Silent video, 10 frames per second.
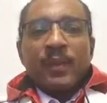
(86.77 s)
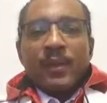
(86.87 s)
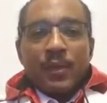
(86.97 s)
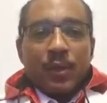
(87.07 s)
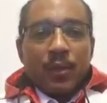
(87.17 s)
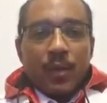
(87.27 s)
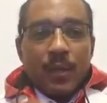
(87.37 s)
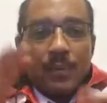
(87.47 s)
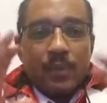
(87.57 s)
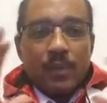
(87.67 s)
You know,
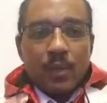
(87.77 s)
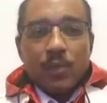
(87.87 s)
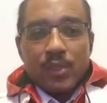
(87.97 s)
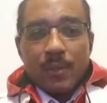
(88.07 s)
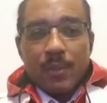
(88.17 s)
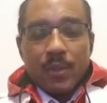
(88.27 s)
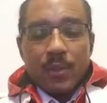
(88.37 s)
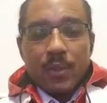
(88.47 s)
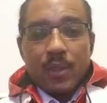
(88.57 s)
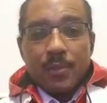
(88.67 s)
upload some of
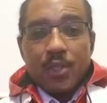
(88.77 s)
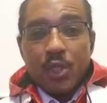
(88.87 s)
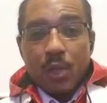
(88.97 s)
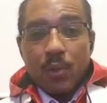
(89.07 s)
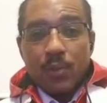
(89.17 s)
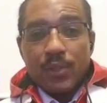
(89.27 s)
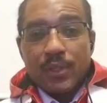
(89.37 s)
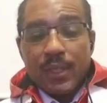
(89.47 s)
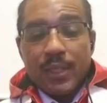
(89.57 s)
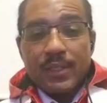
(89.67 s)
your shows
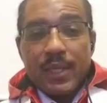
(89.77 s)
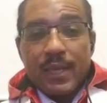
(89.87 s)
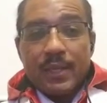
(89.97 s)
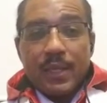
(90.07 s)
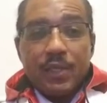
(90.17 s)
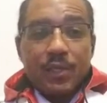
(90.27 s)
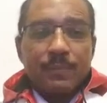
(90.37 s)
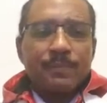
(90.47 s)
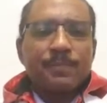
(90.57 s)
and things of that nature,